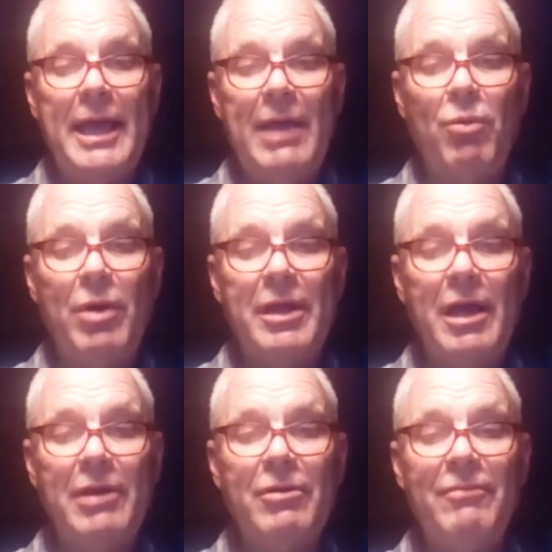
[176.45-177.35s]
a
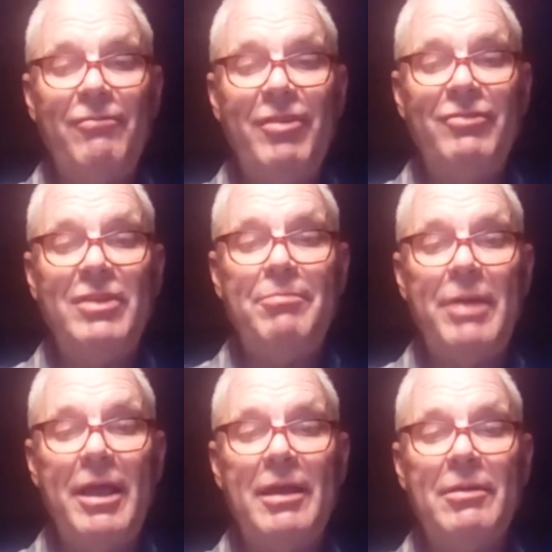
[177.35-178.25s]

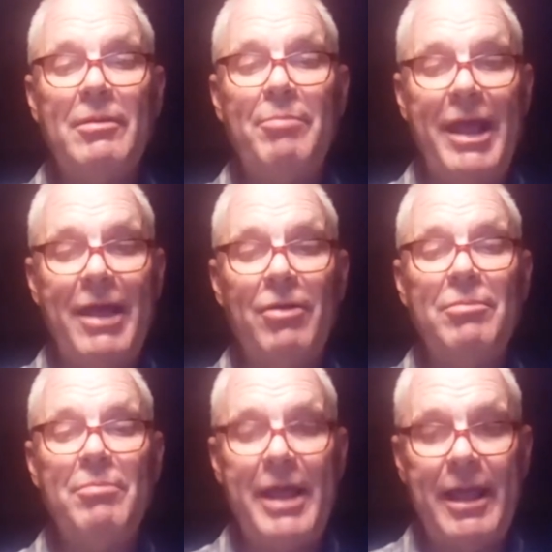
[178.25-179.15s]

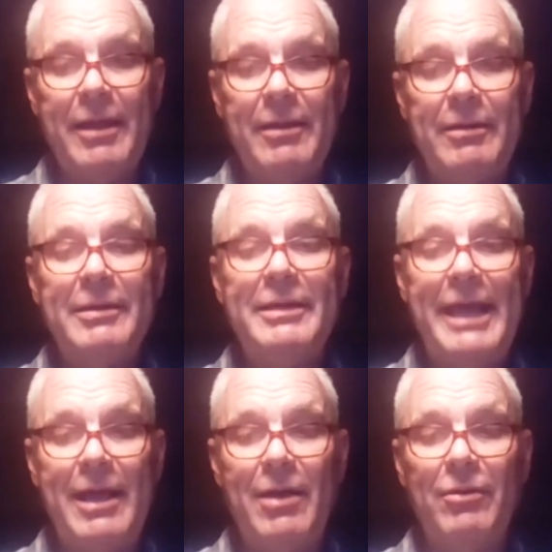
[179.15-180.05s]
150-pound man
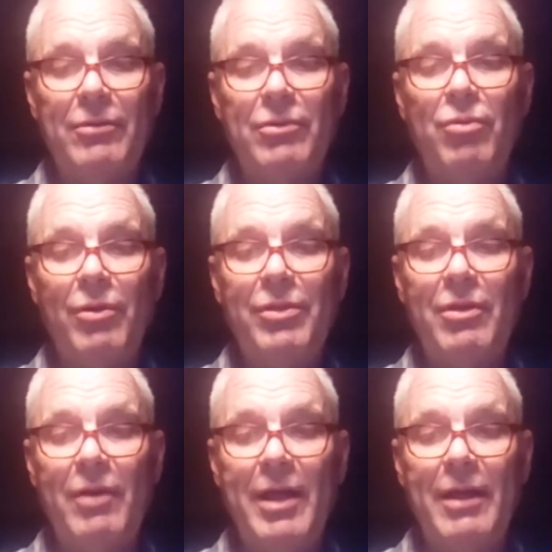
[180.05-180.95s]
down toward the
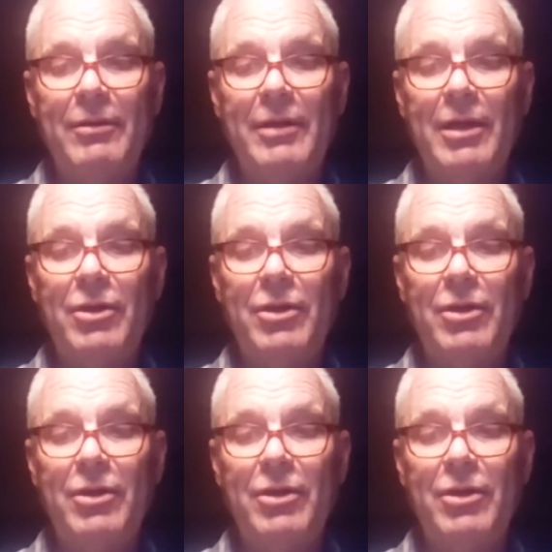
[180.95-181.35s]
ground a